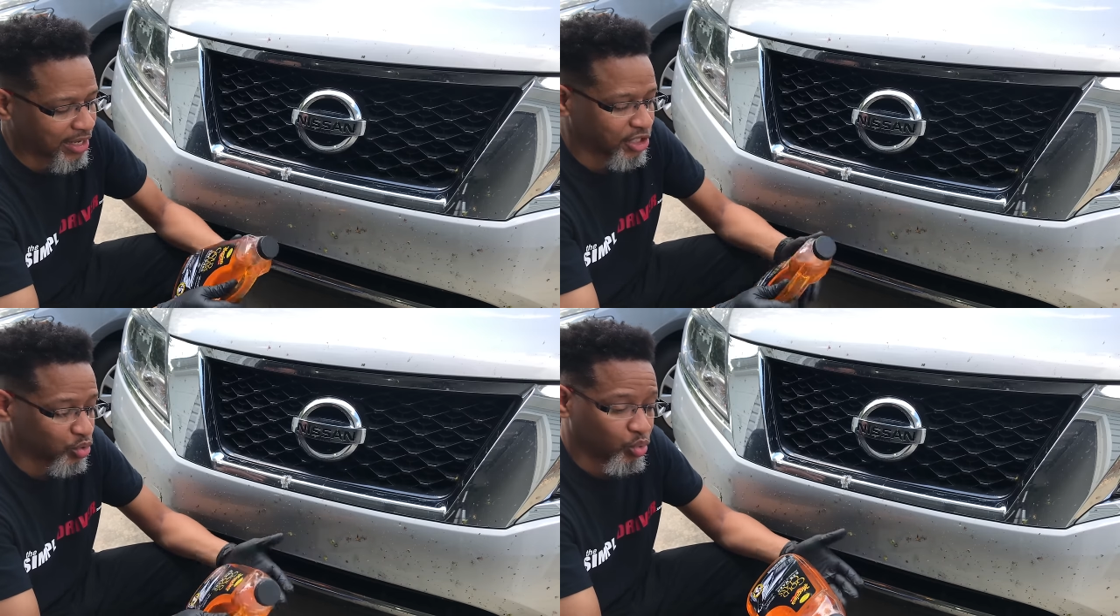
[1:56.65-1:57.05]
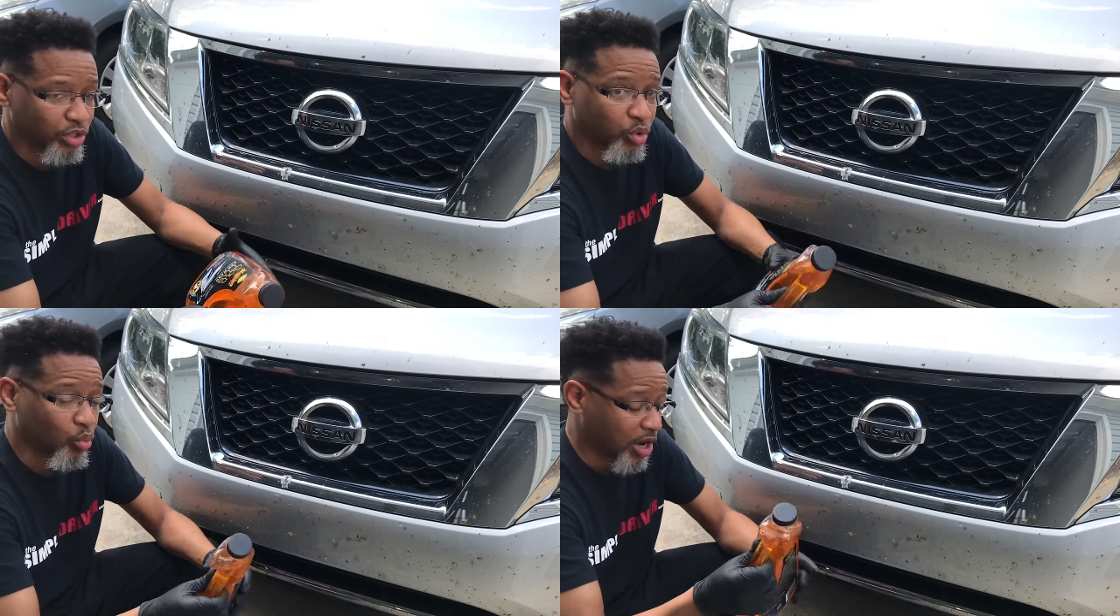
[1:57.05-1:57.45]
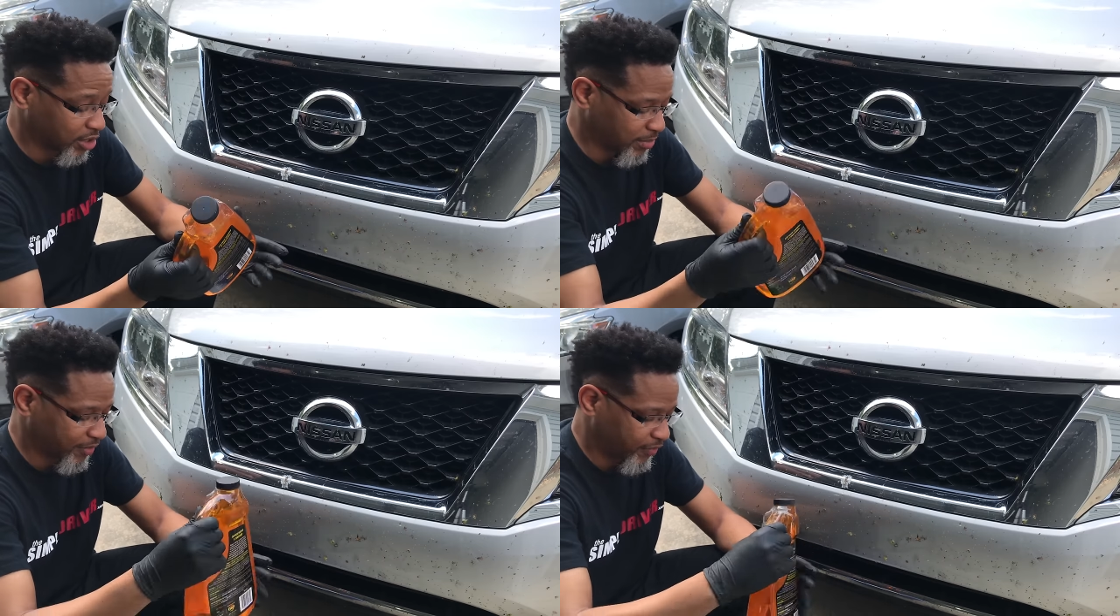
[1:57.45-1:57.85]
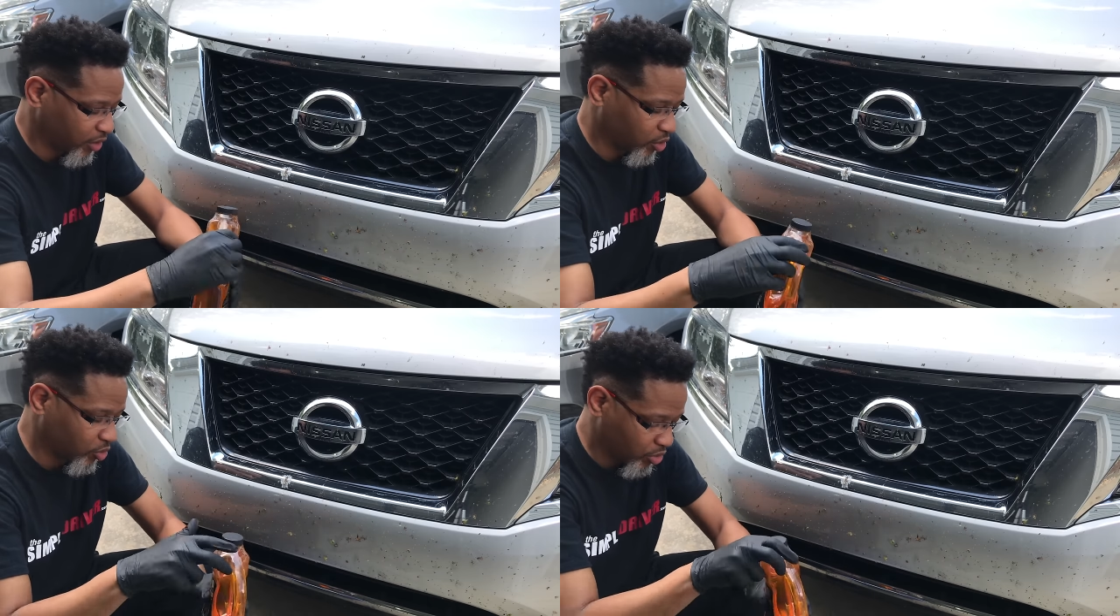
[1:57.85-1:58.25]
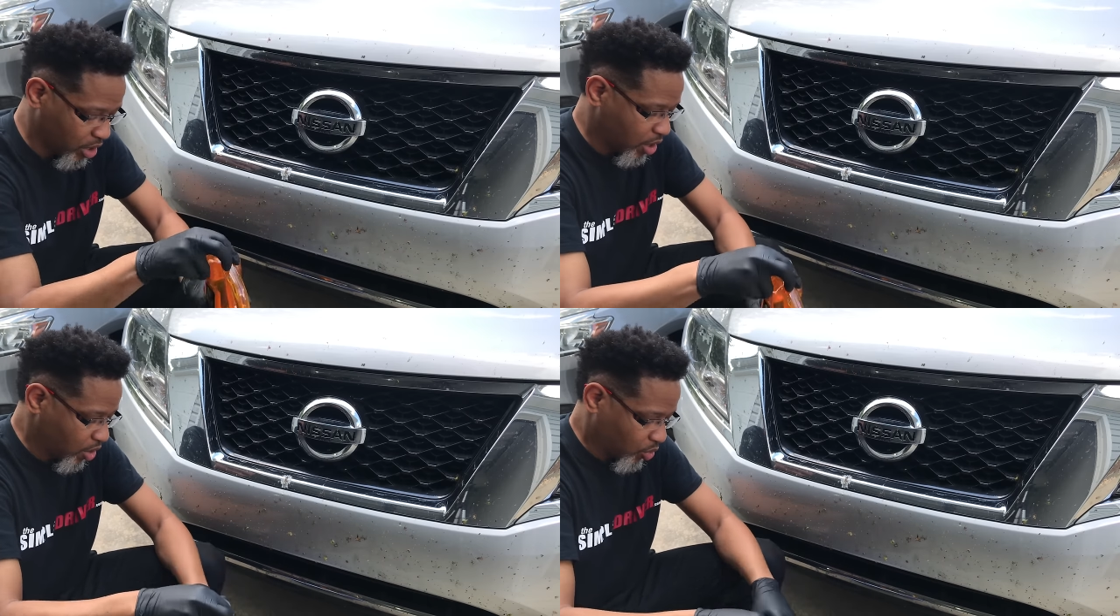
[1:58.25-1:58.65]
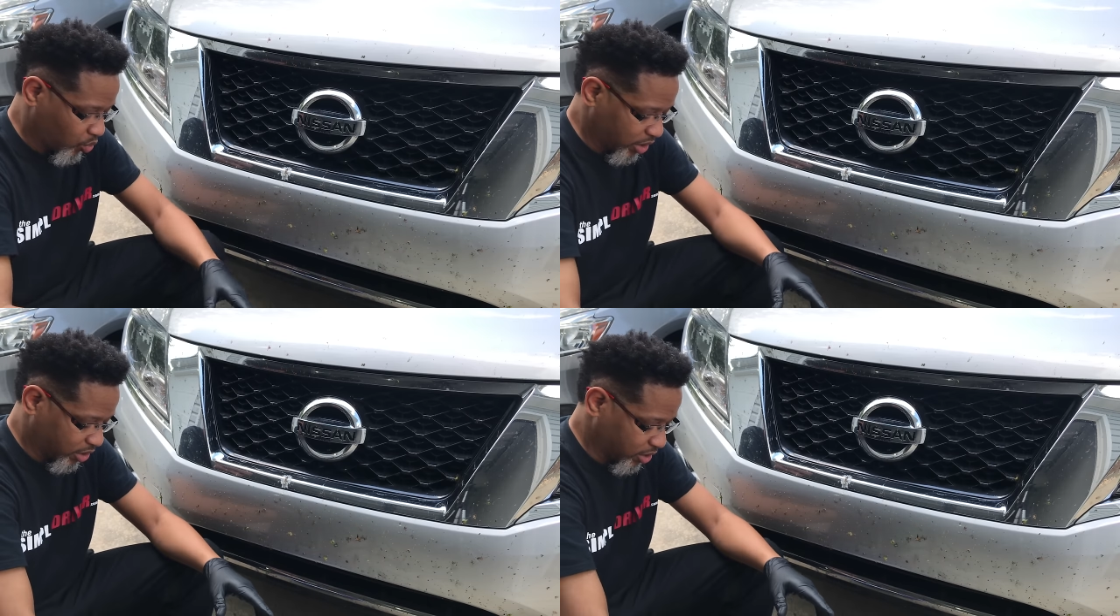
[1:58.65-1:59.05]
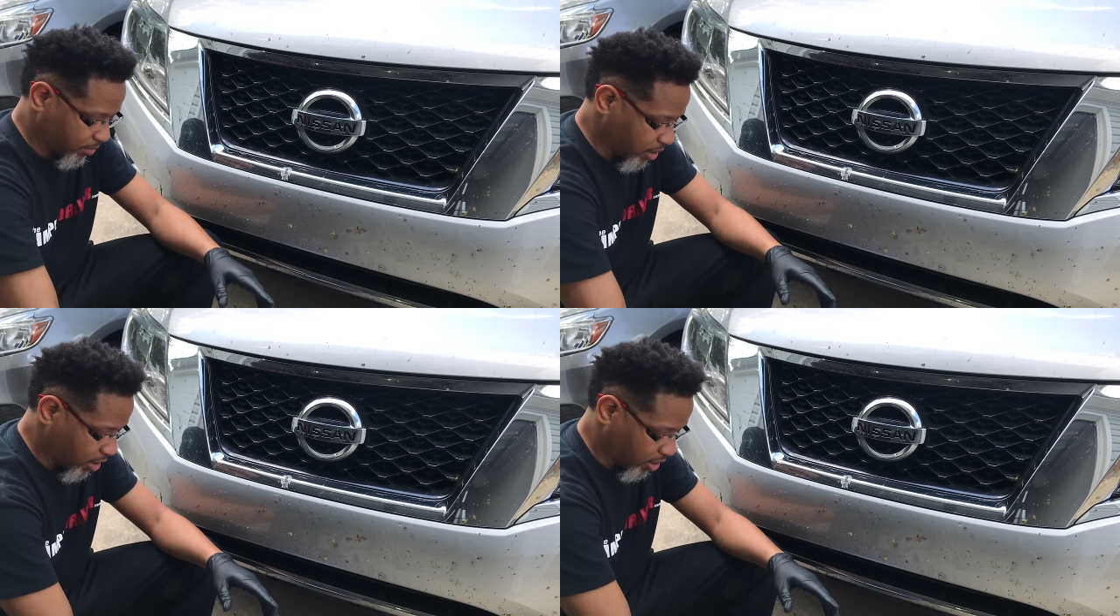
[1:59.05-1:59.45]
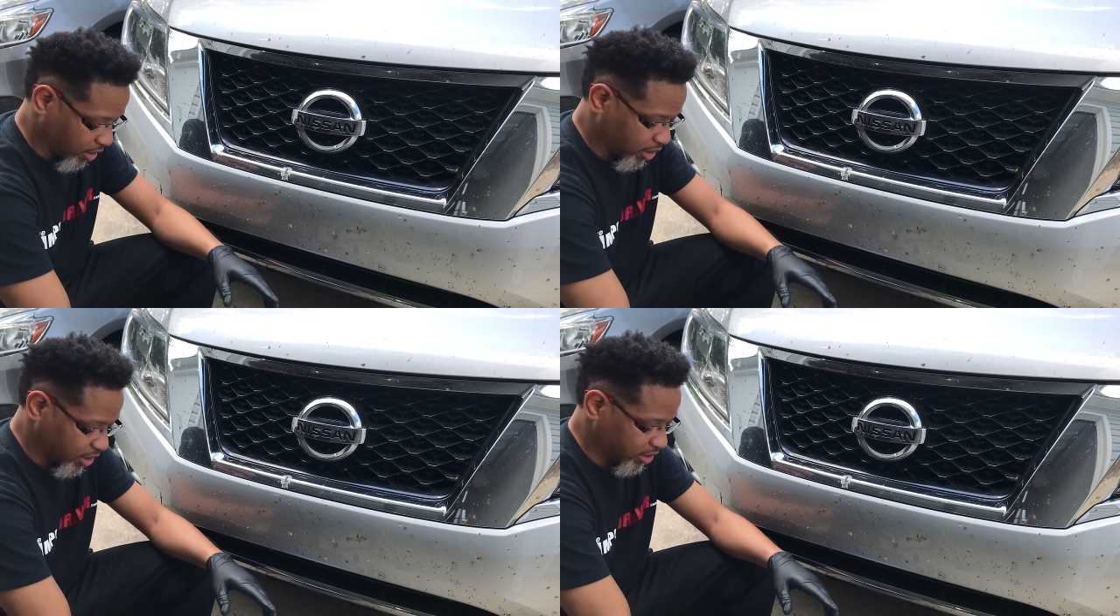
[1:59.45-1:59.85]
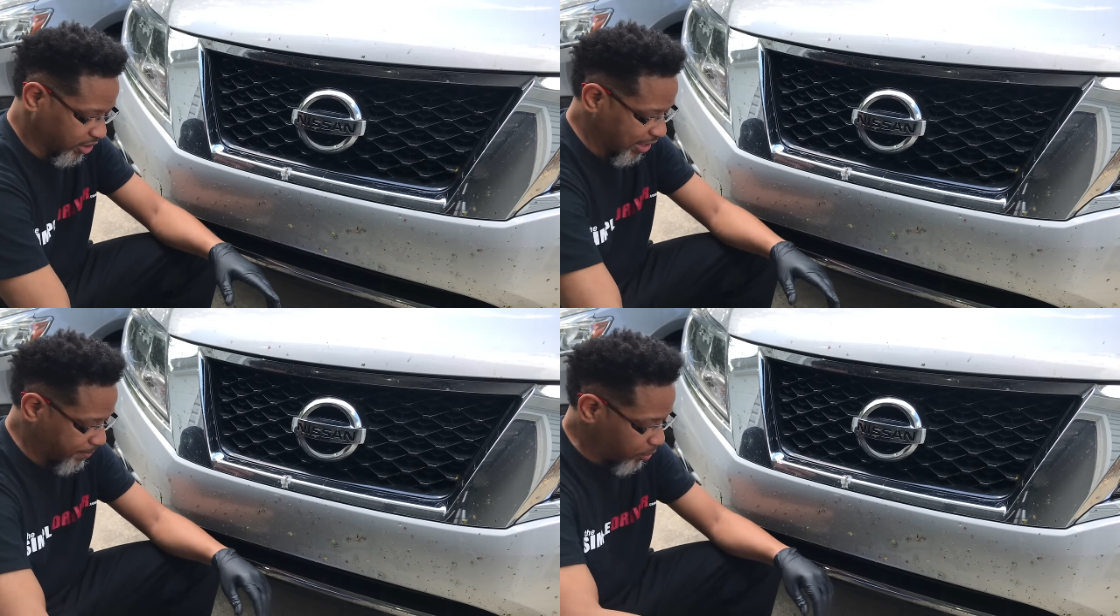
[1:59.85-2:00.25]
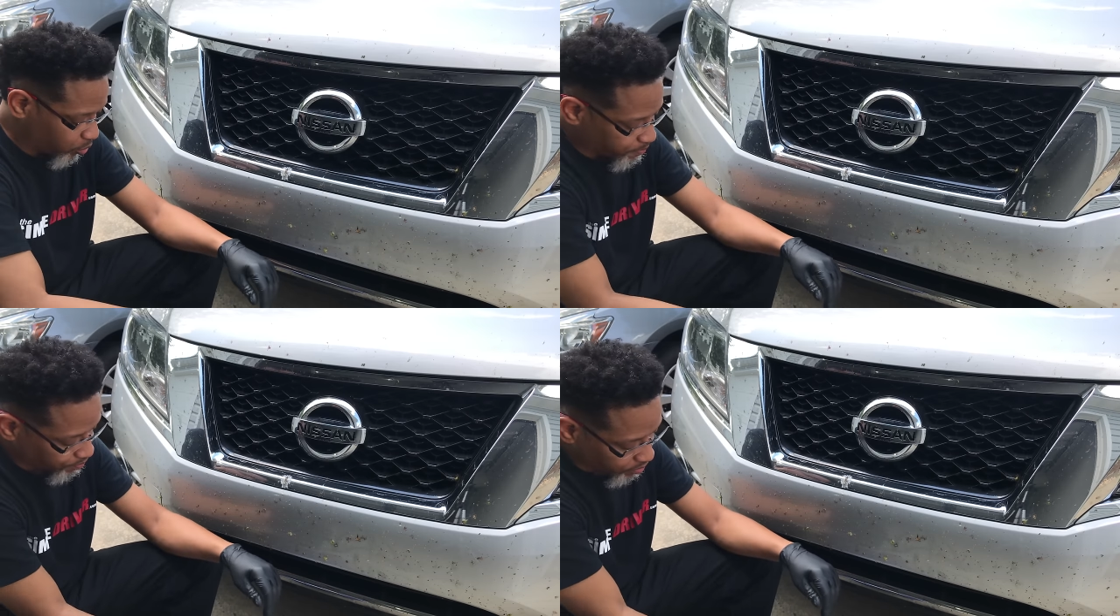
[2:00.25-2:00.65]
I just want to wash my vehicle with some uh, good shampoo.